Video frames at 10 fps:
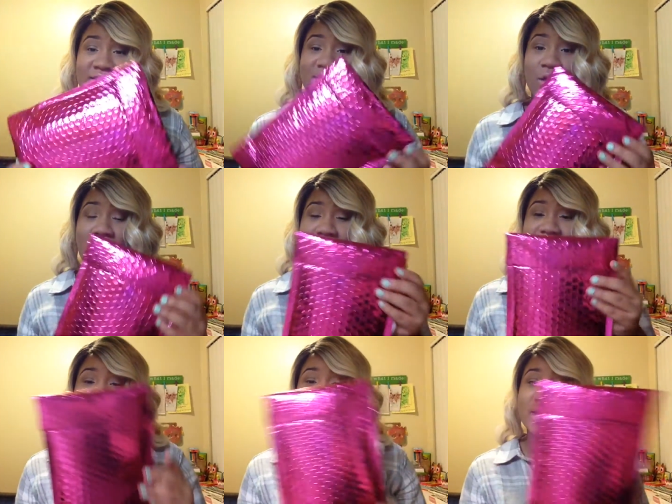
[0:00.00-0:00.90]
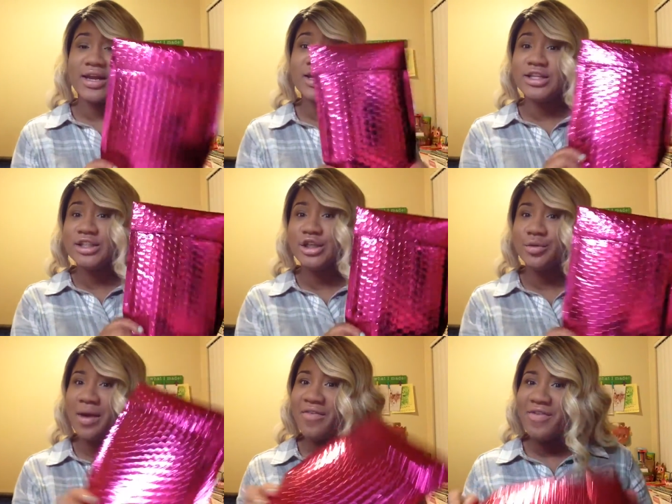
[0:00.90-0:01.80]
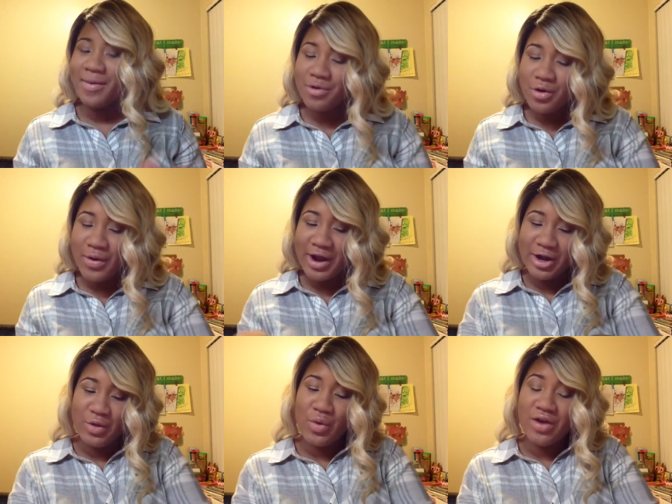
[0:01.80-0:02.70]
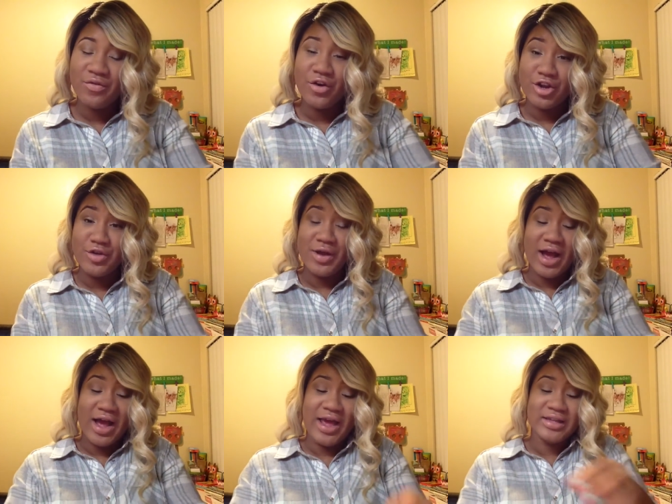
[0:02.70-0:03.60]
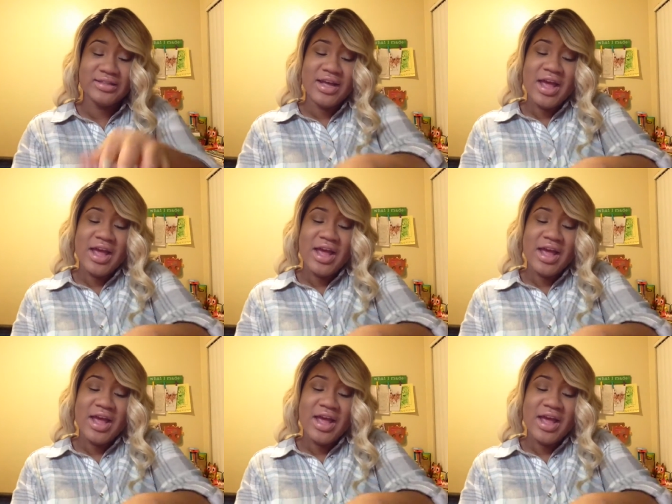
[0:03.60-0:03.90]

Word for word: So I'm just gonna do my February one for you guys.